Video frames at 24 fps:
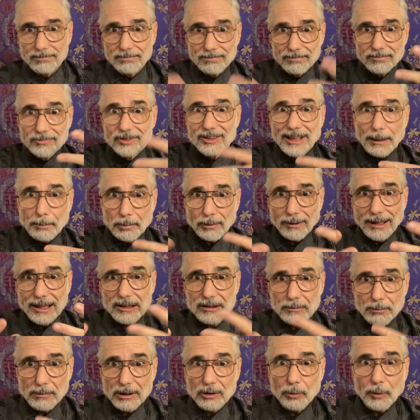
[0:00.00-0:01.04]

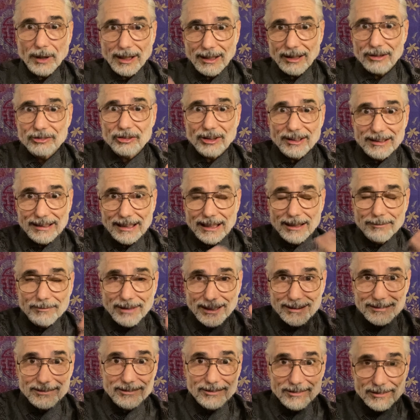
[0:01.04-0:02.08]
separation between us and them, I
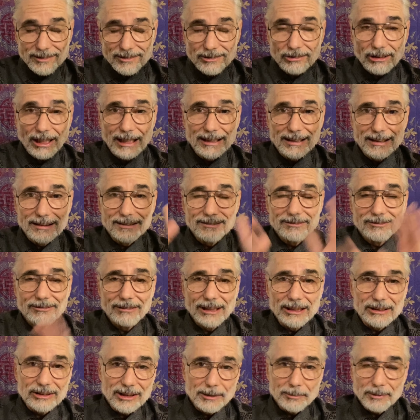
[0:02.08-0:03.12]
tried to
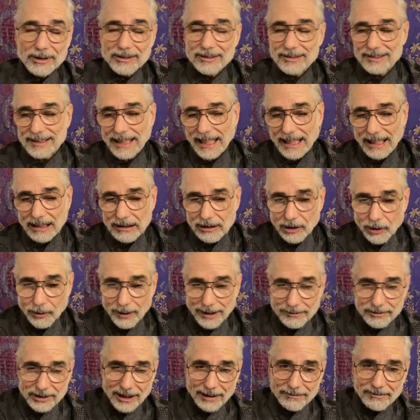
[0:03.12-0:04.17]
reach him or say hello
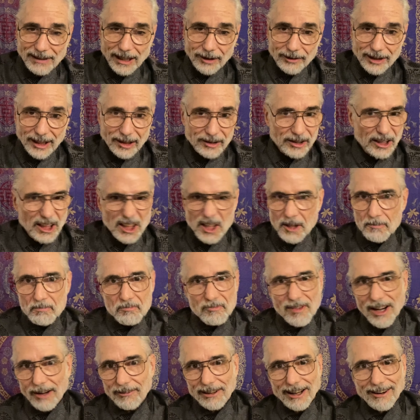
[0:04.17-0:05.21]
after I found
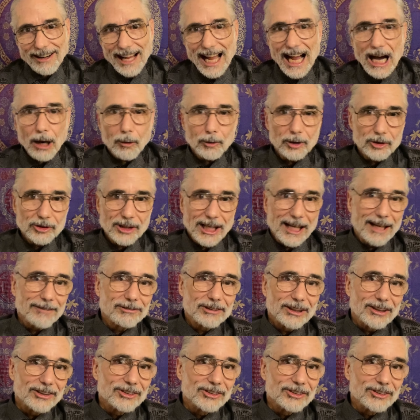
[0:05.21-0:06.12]
out hours after.